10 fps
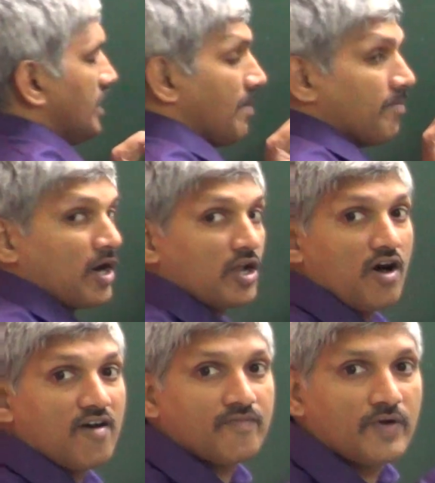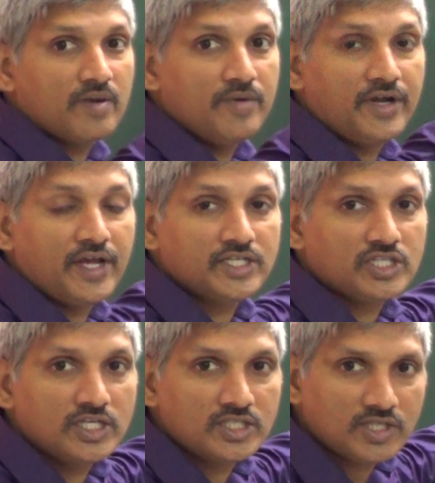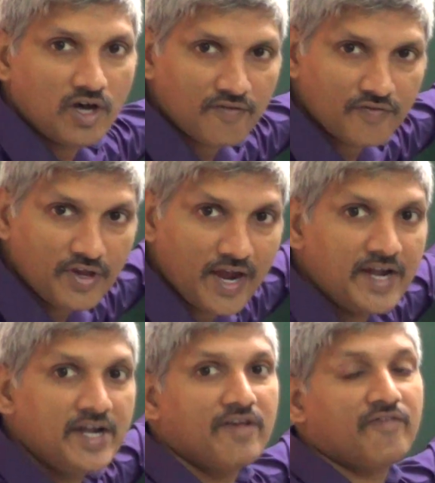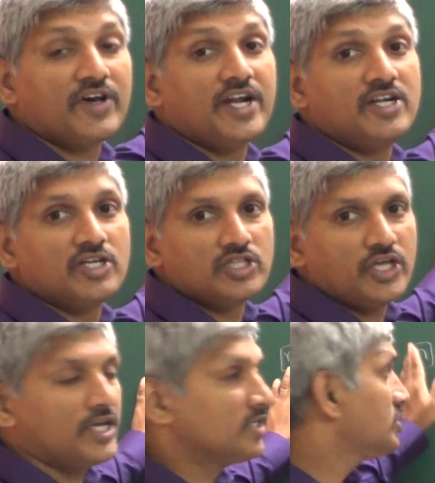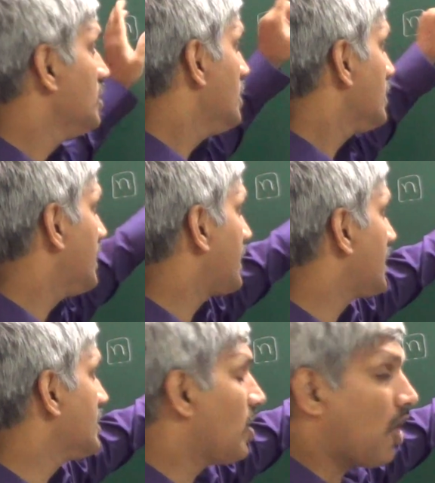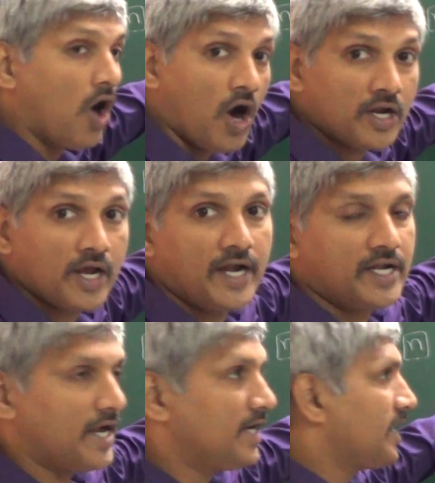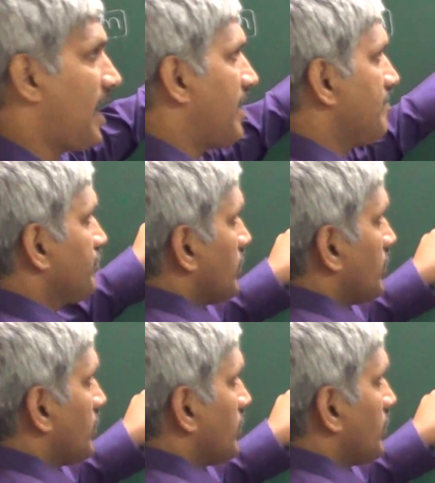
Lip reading: Number of permutations of n different things taken all at a time